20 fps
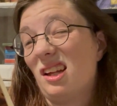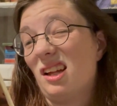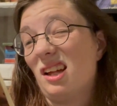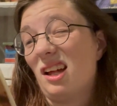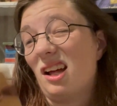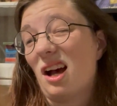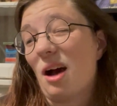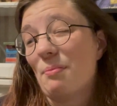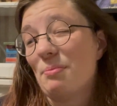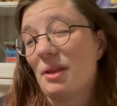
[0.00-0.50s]

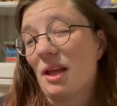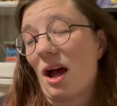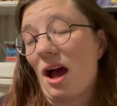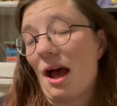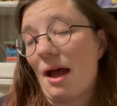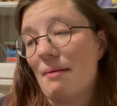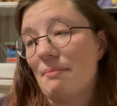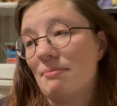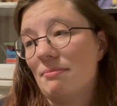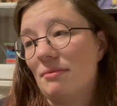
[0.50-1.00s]

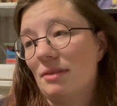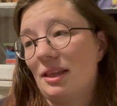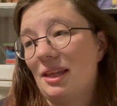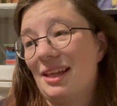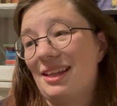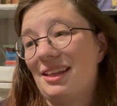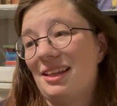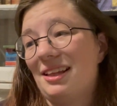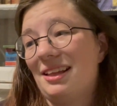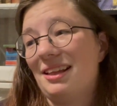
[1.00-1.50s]
sometime.
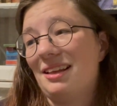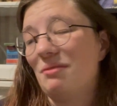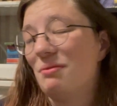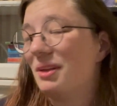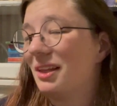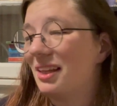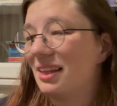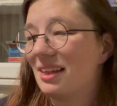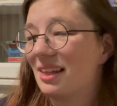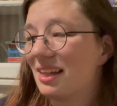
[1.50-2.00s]
Was
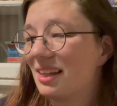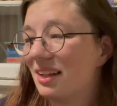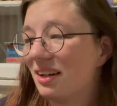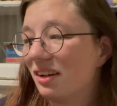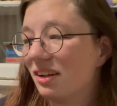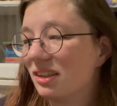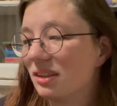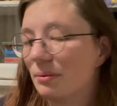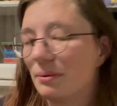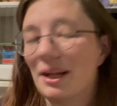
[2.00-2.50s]
it this year
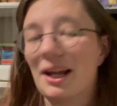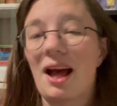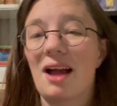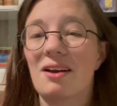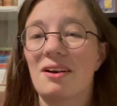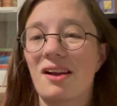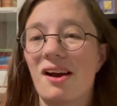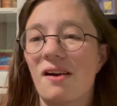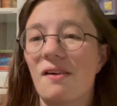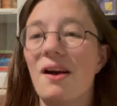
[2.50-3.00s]
or something? I
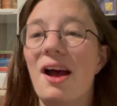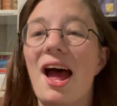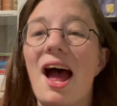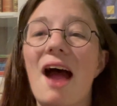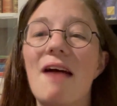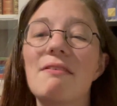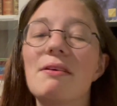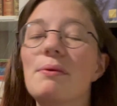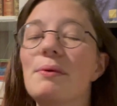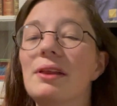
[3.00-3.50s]
don't know.
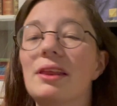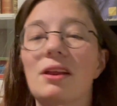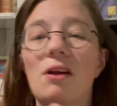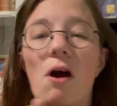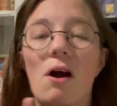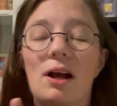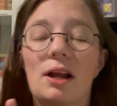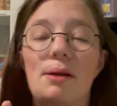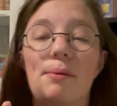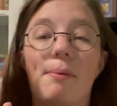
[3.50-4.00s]
Everyone's
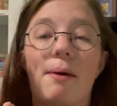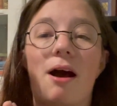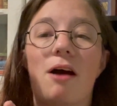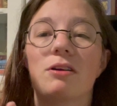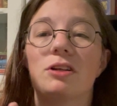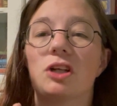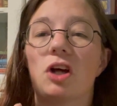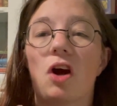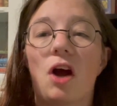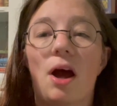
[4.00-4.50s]
talking
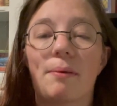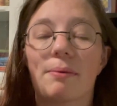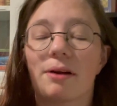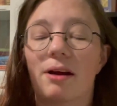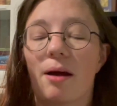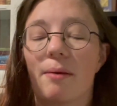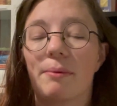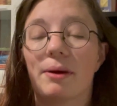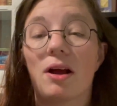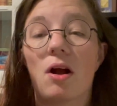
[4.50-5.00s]
about Joe
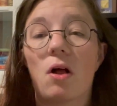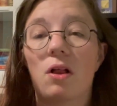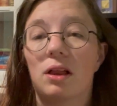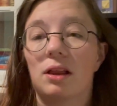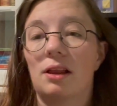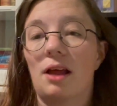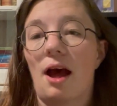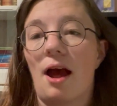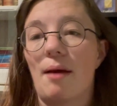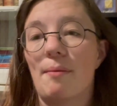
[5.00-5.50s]
Abercrombie all the
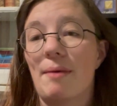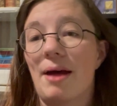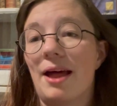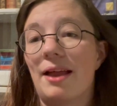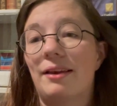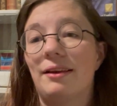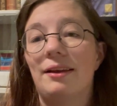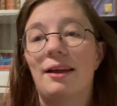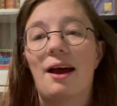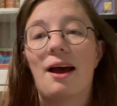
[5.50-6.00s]
time,
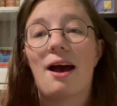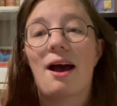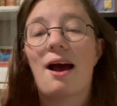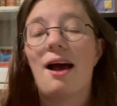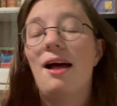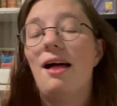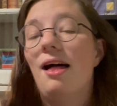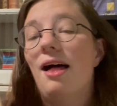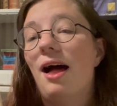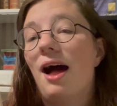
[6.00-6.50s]
and
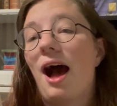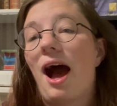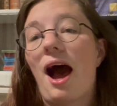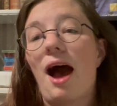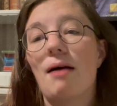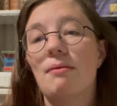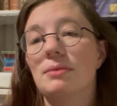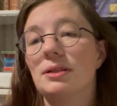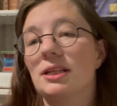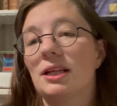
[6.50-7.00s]

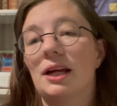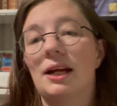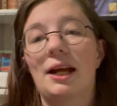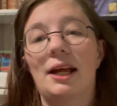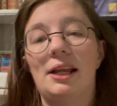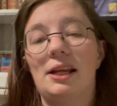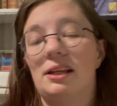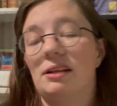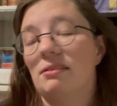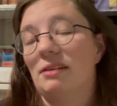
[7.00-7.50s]
I'm just like, I
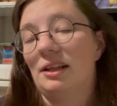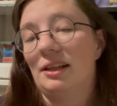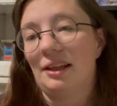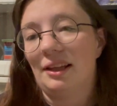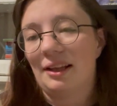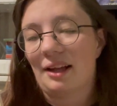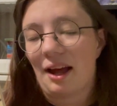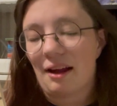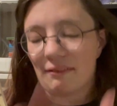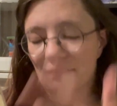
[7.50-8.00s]
need to read this
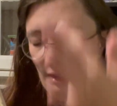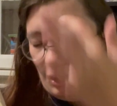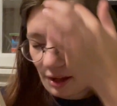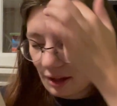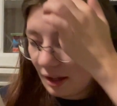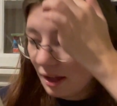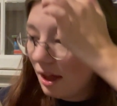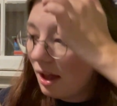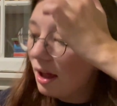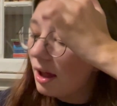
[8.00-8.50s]
guy, right?